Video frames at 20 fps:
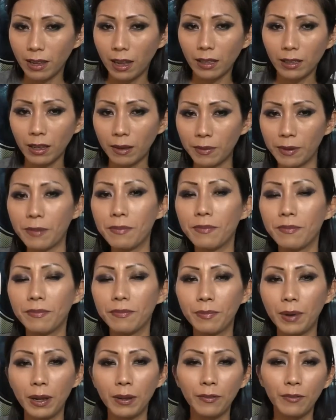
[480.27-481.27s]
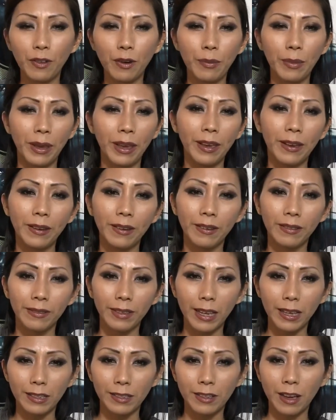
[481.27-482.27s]
that double button for me.
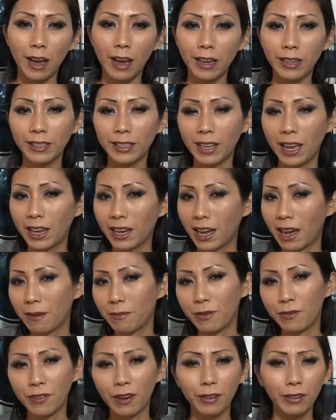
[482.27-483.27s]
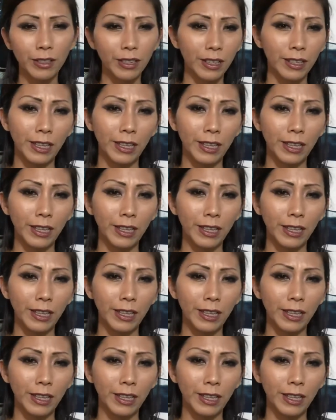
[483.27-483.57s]
Thanks, guys. I gotta move on to the